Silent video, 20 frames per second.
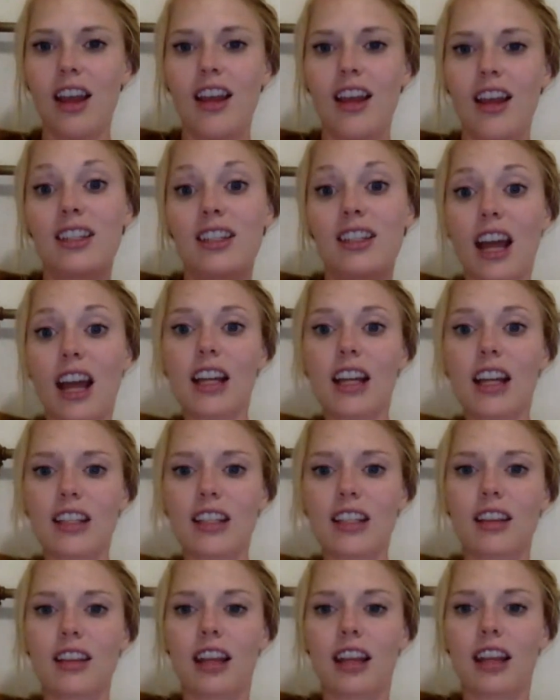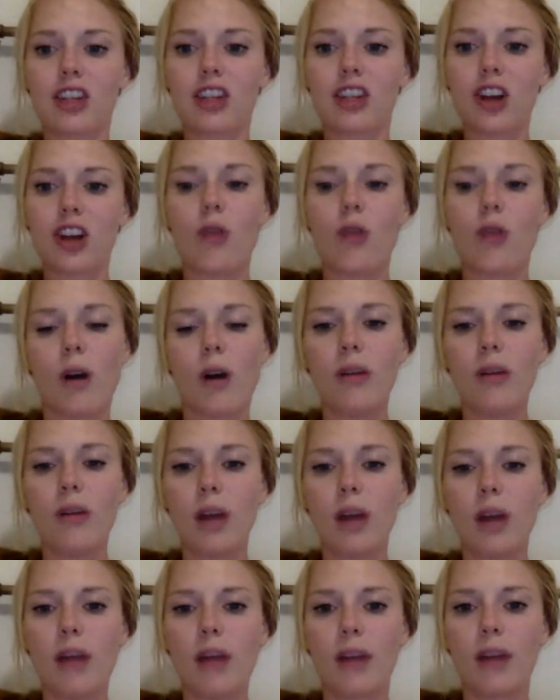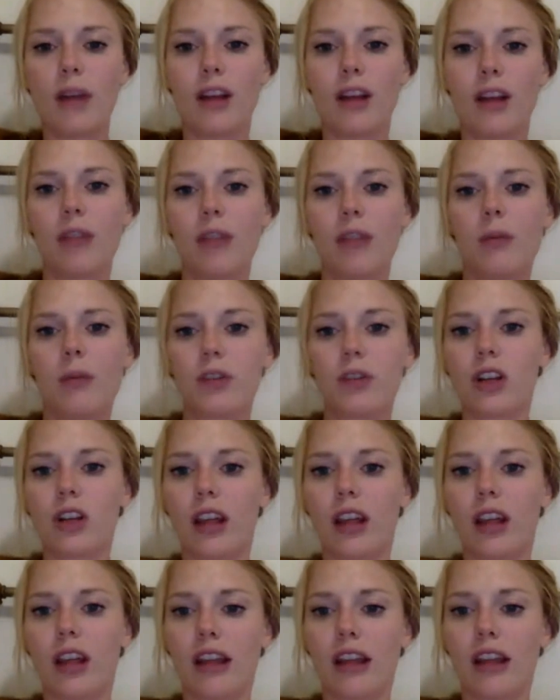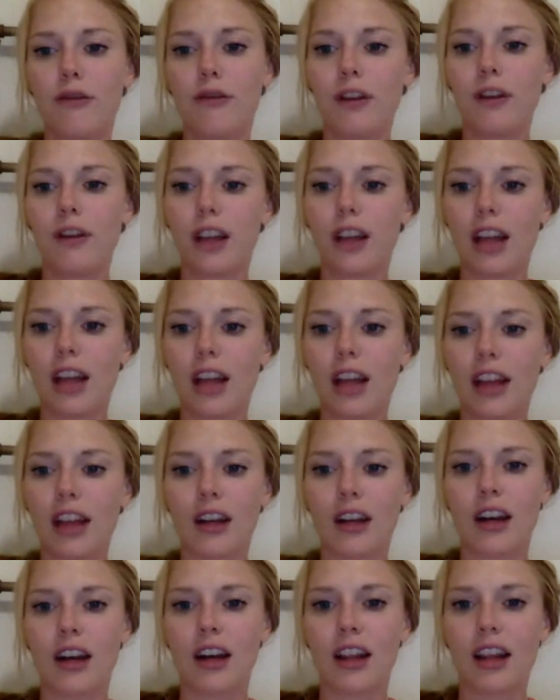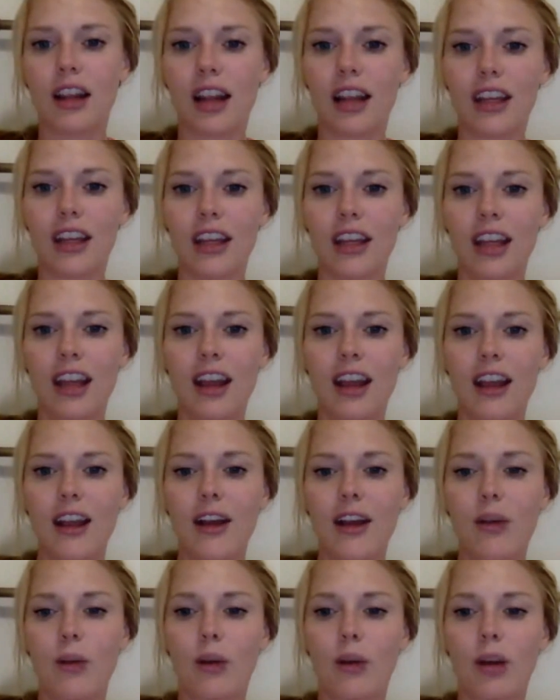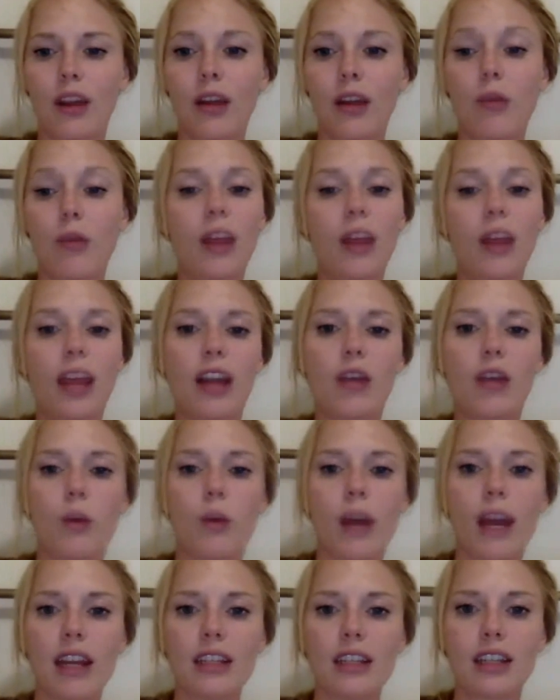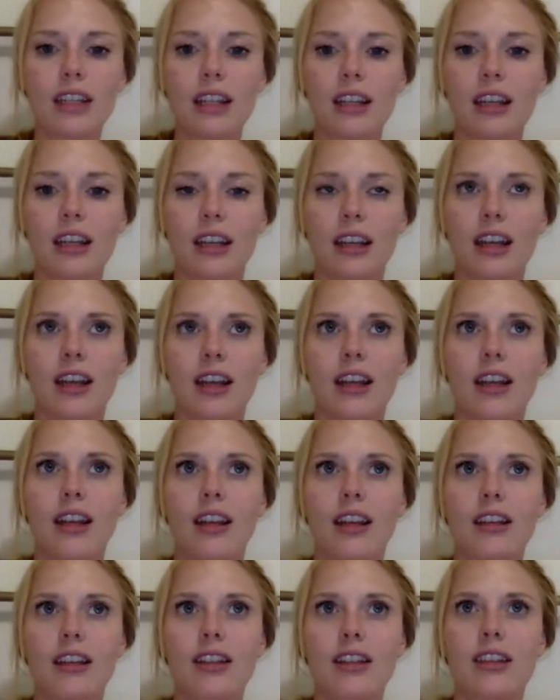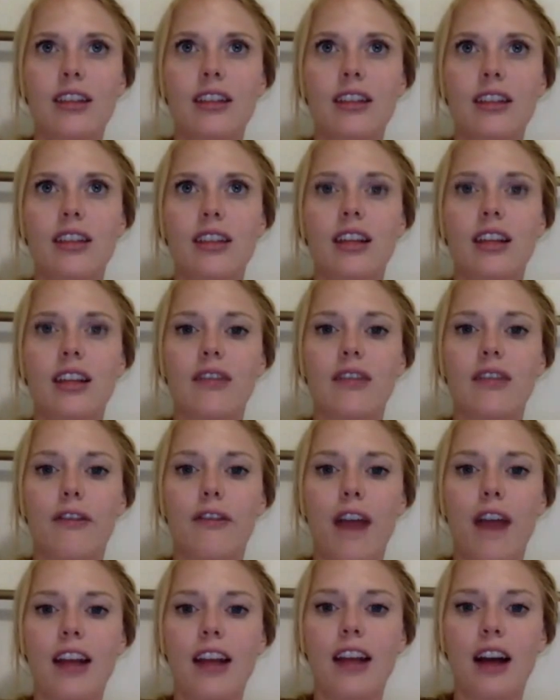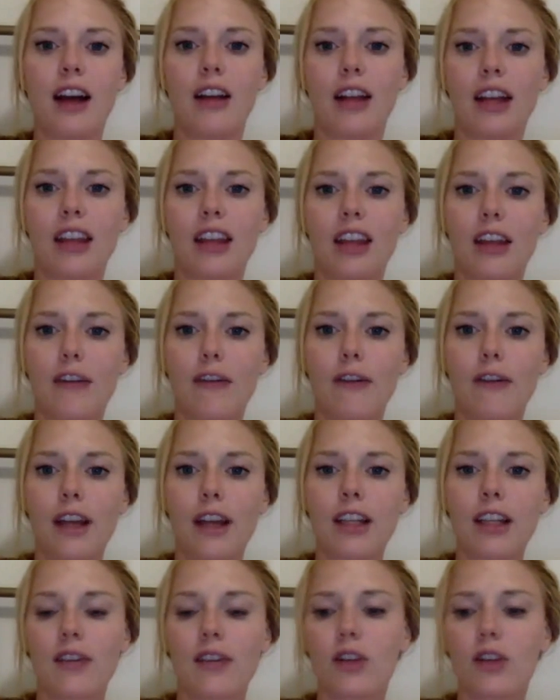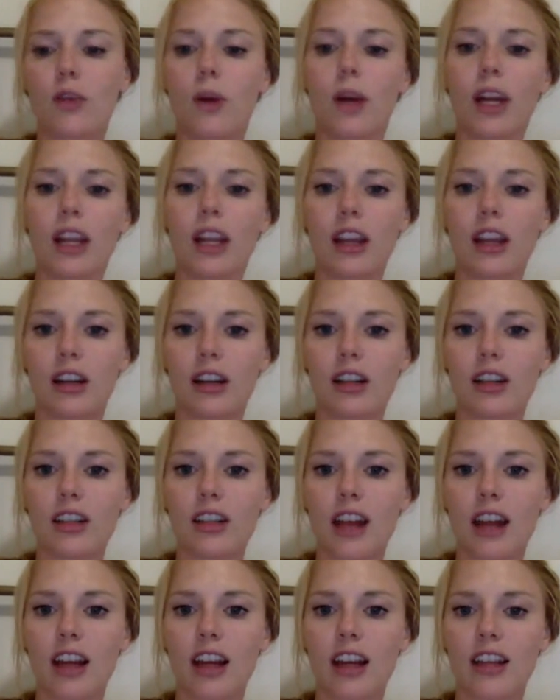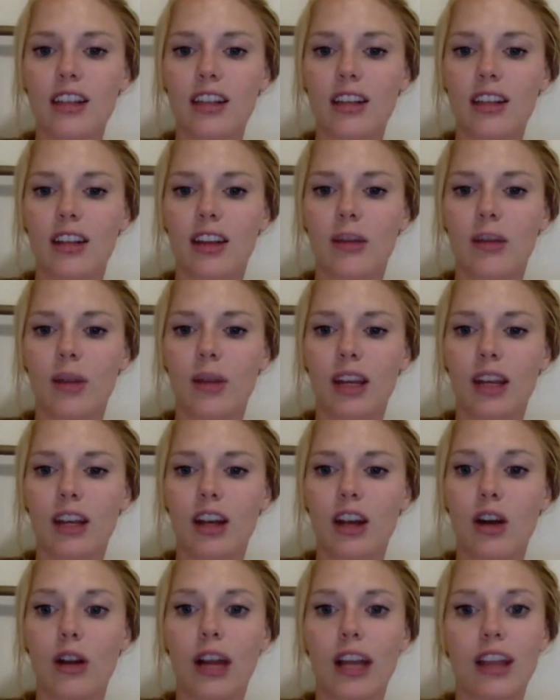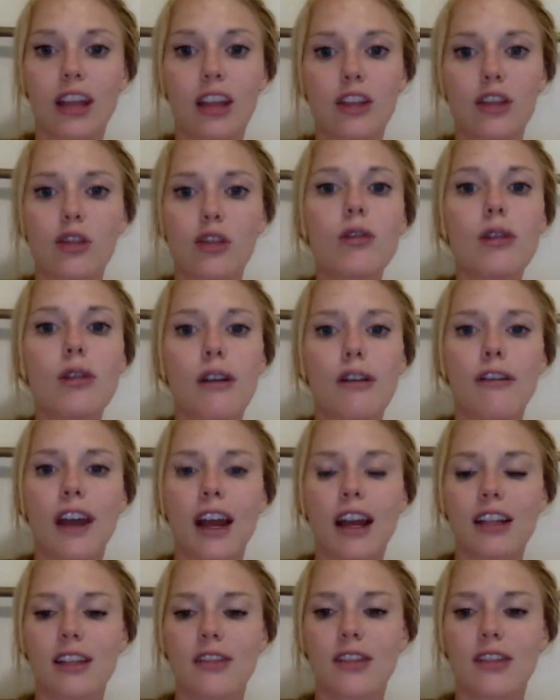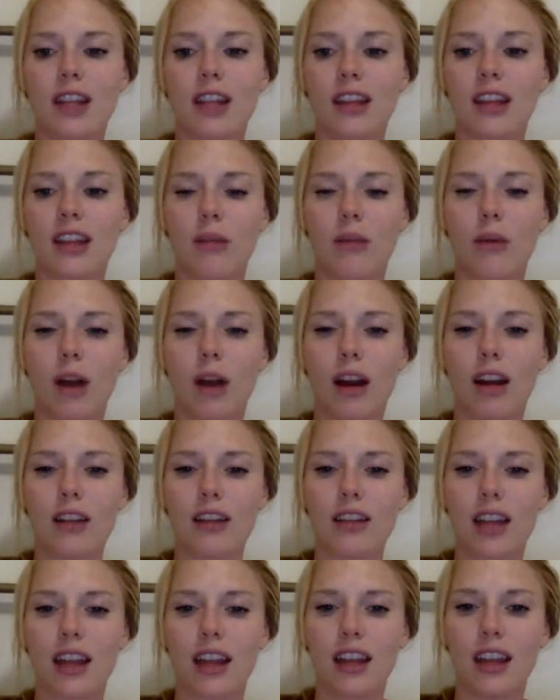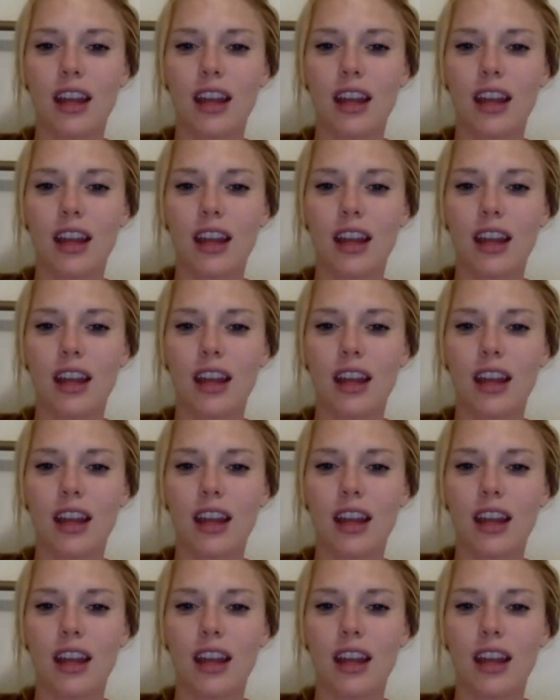stats like show one way but a lot of people should like feel another and like we're we like wait to to find out like the effects of a 20 year study so that we can know like the true effects of something whereas like